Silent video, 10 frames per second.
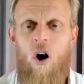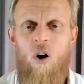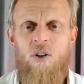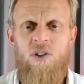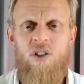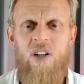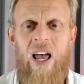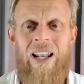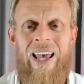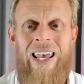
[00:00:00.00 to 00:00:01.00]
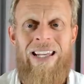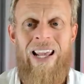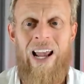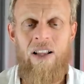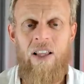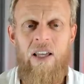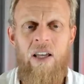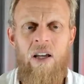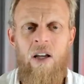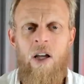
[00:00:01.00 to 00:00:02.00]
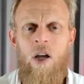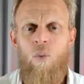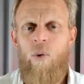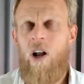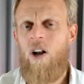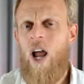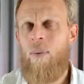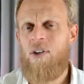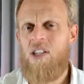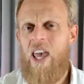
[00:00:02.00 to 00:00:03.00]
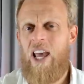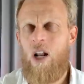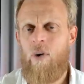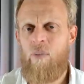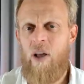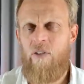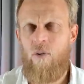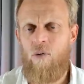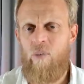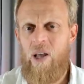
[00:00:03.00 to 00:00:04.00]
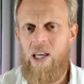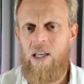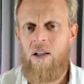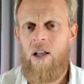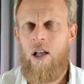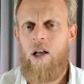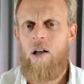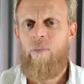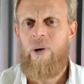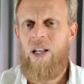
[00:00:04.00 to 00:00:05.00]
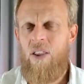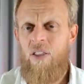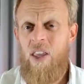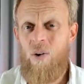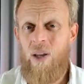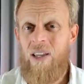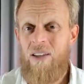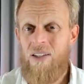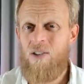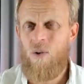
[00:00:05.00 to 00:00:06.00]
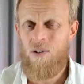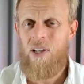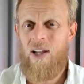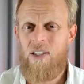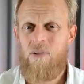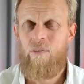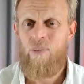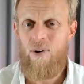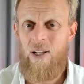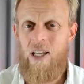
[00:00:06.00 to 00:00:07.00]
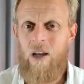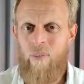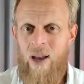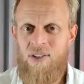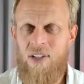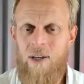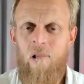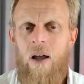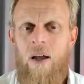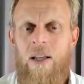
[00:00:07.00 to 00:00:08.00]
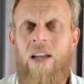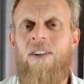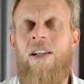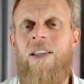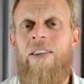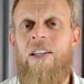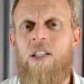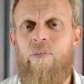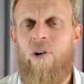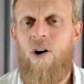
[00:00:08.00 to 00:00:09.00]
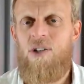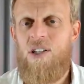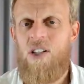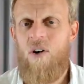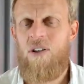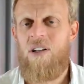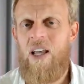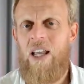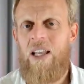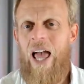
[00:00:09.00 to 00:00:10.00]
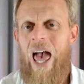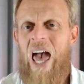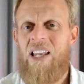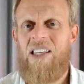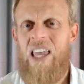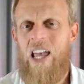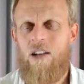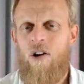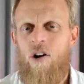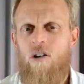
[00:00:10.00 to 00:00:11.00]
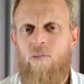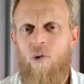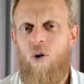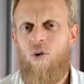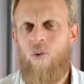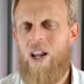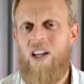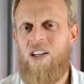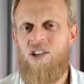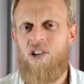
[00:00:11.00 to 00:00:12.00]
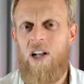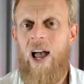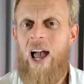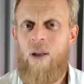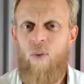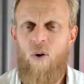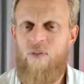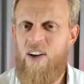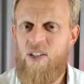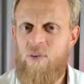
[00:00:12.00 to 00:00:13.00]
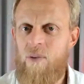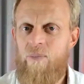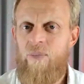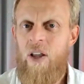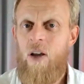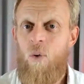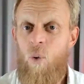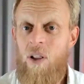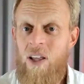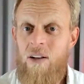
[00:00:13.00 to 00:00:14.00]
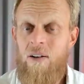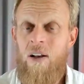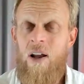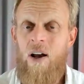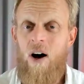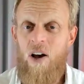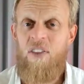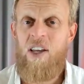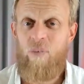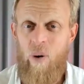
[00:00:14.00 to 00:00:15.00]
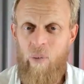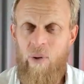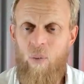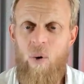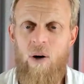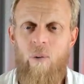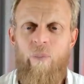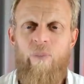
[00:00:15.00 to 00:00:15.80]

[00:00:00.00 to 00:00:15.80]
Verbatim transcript: oxygen and heat handling, we don't know how much the economic benefit would be. But in theory, this all sounds pretty amazing. Now, clearly, this approach is going to need and get more recognition and more investment. Will it? I think it probably will.